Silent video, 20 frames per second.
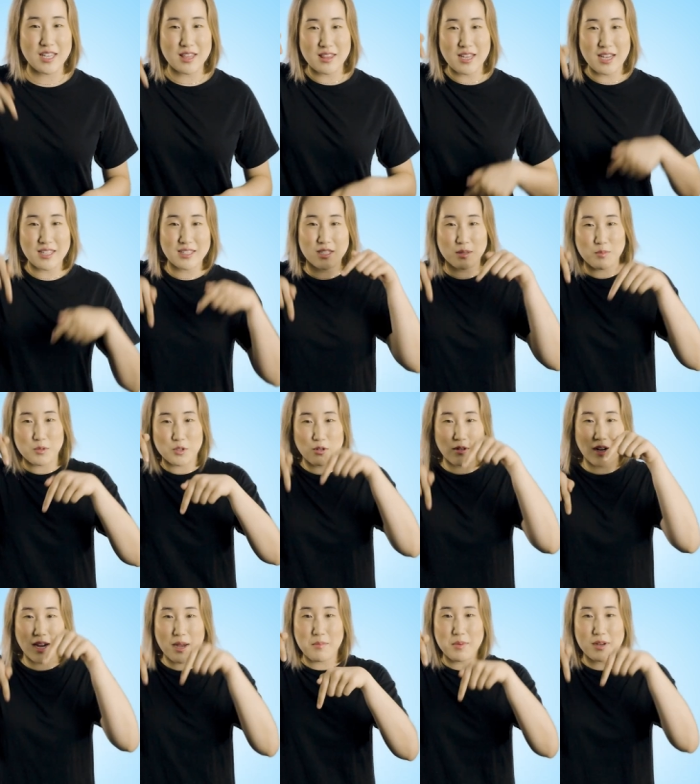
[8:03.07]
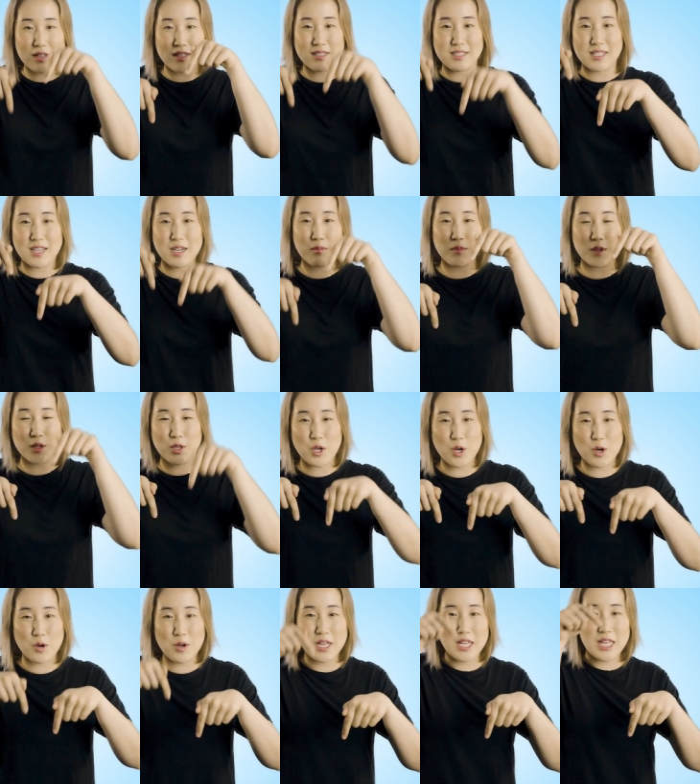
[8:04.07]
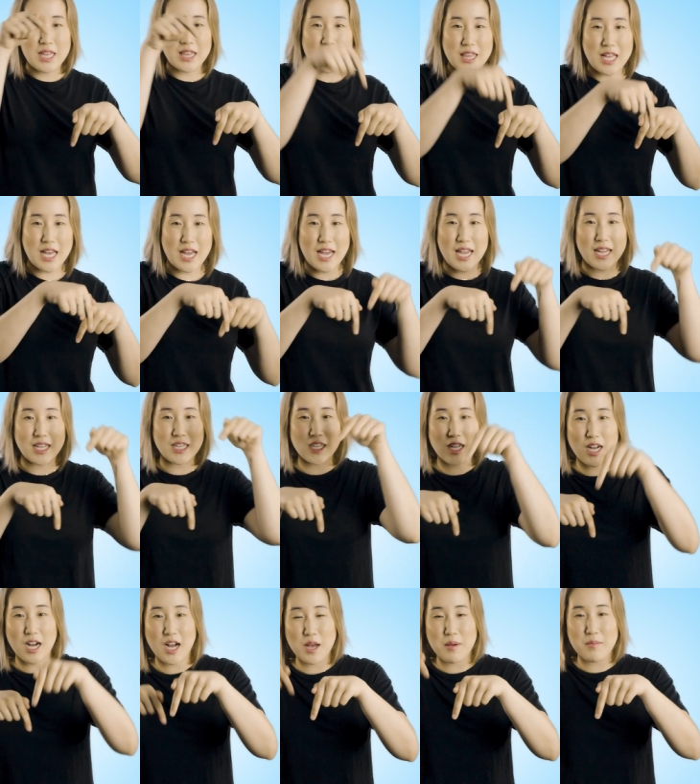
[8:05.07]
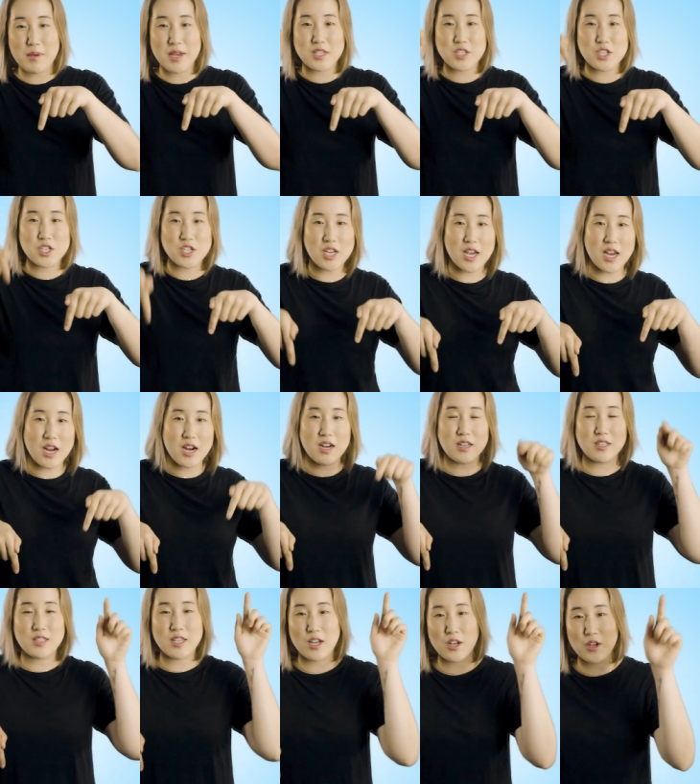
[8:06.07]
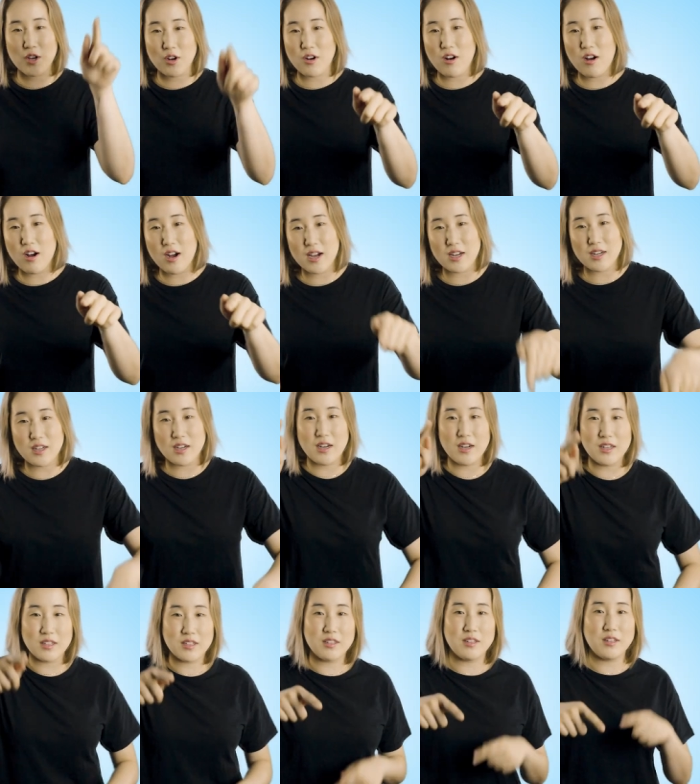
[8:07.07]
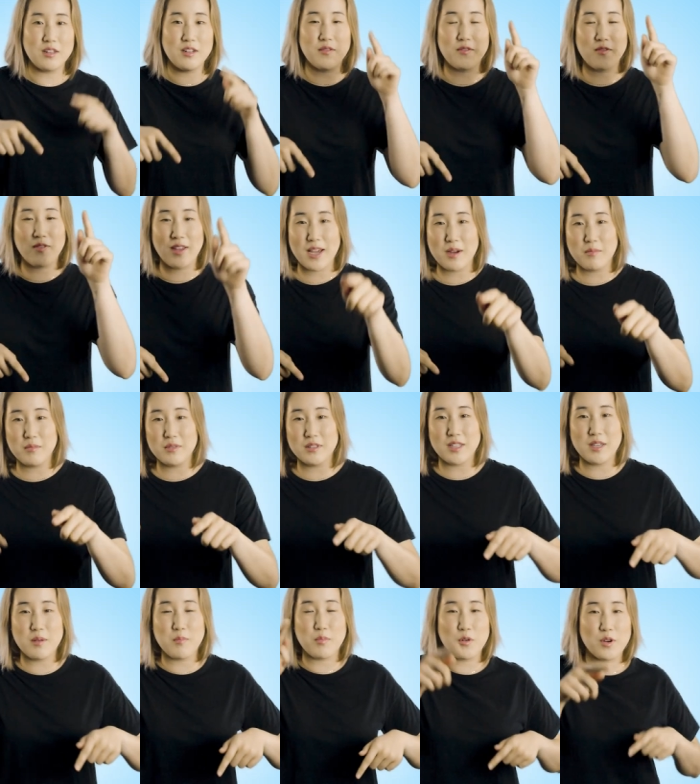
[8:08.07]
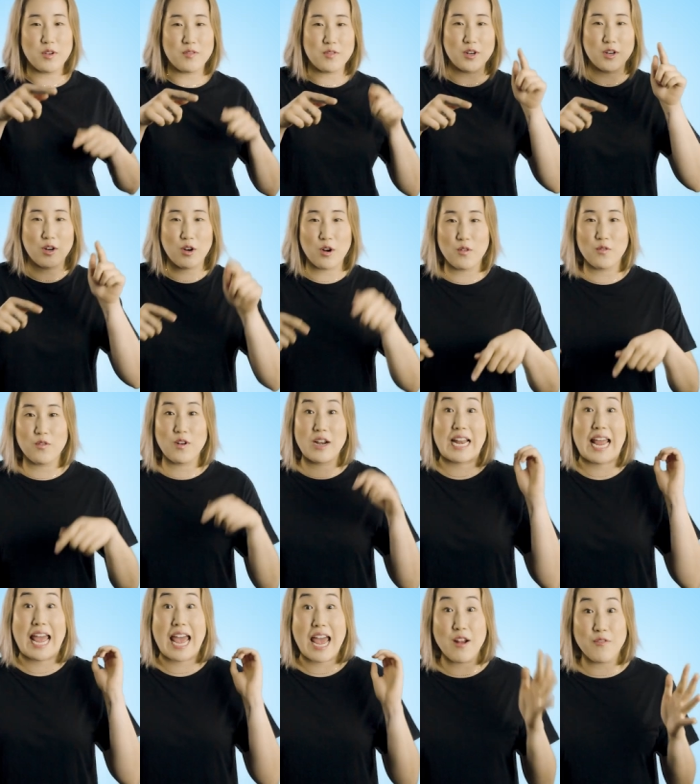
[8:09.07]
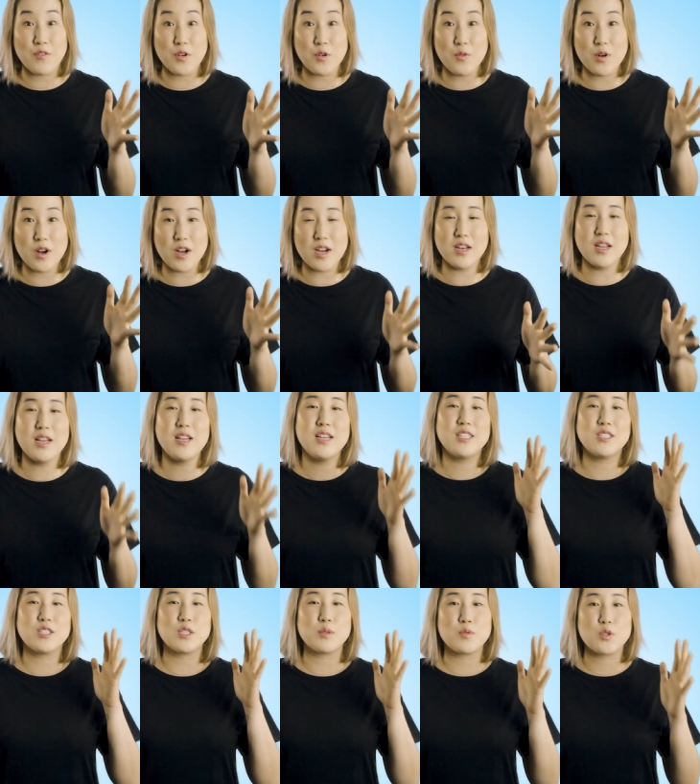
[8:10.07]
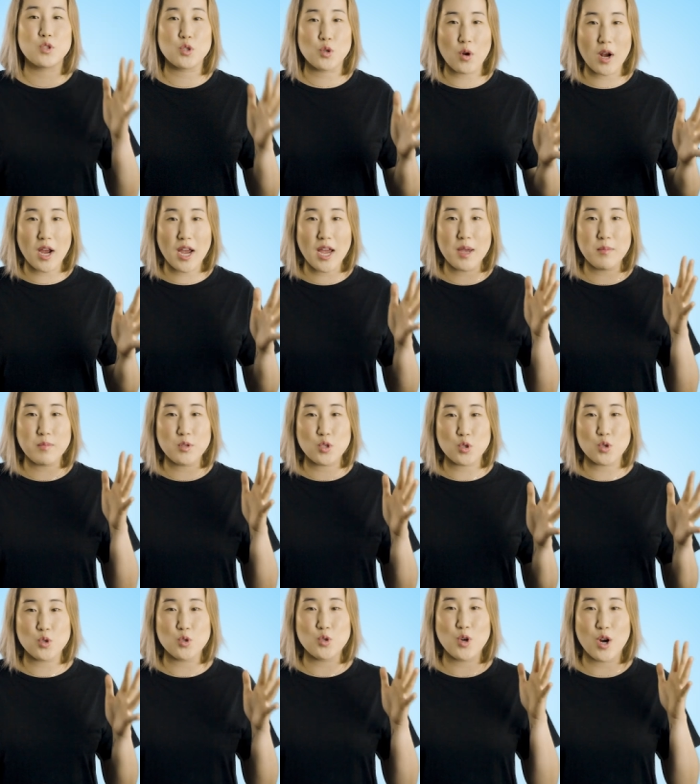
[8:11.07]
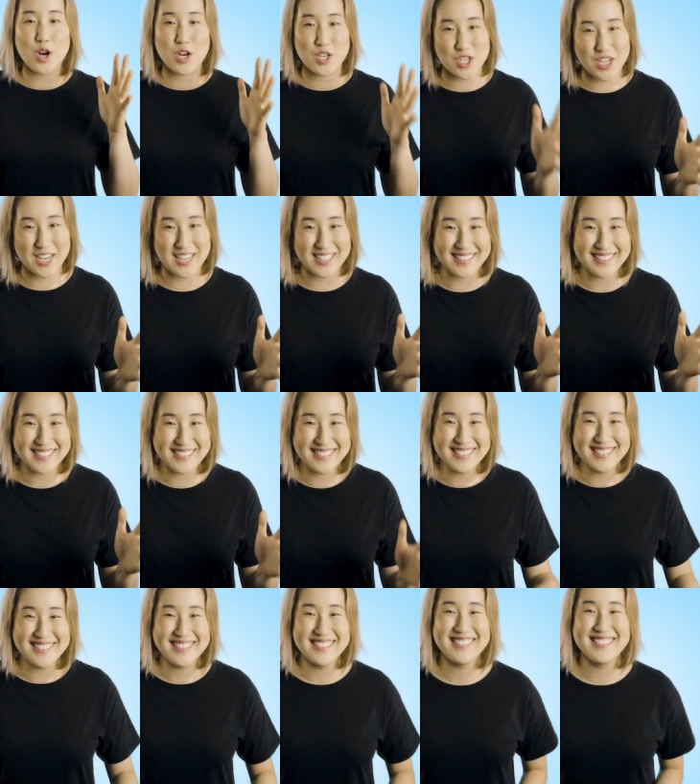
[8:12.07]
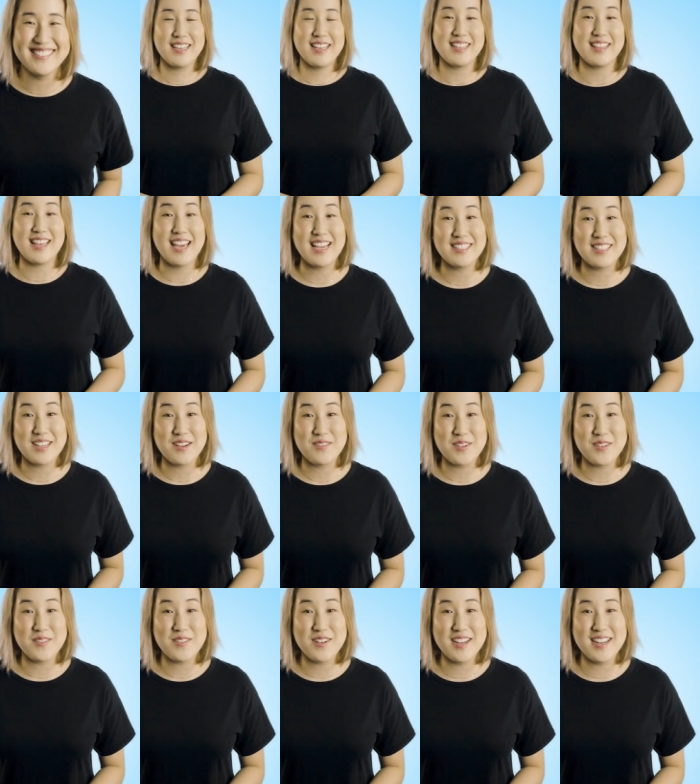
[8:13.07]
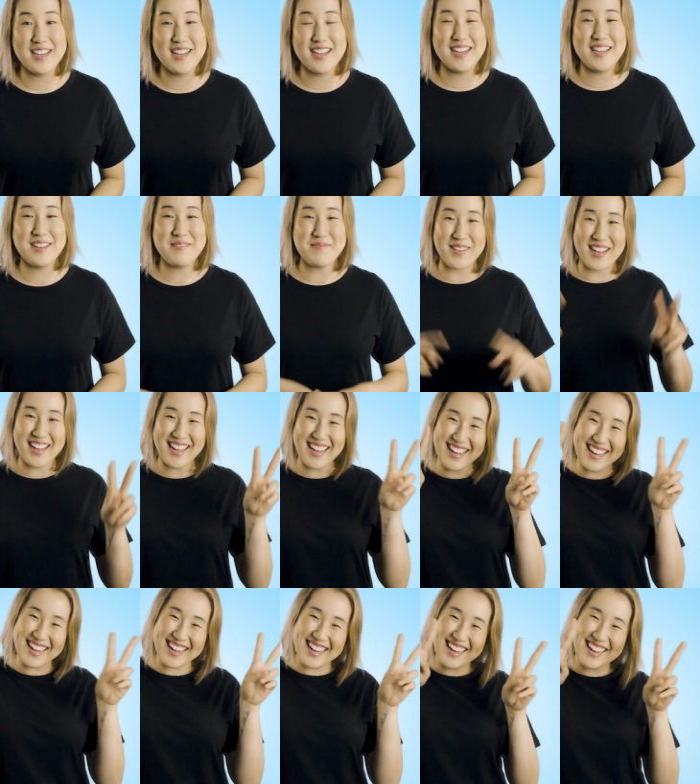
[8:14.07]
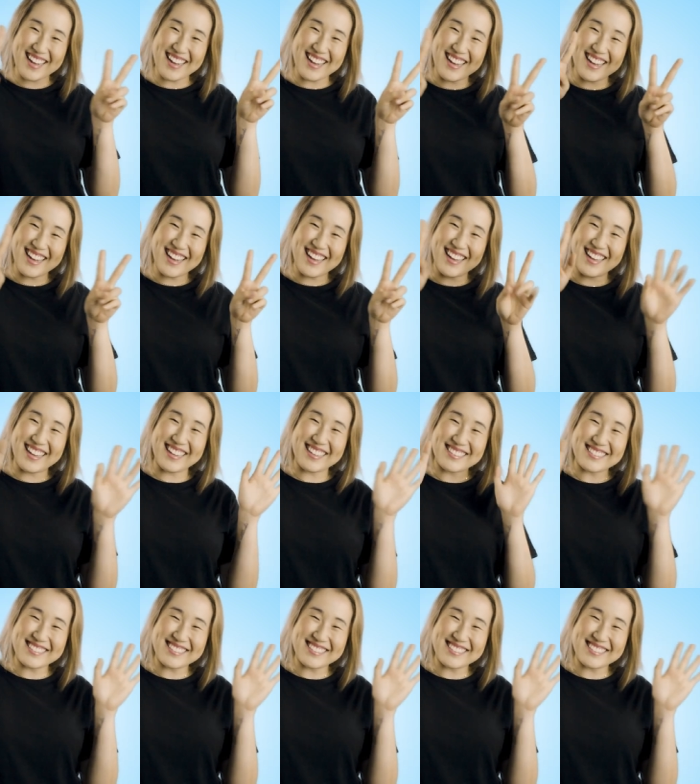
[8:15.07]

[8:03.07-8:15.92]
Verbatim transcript: Hit that subscribe button down below, like, comment, share, tell your aunt, uncle, family, boyfriend, girlfriend, everyone, subscribe to our channel. Thanks everyone, bye!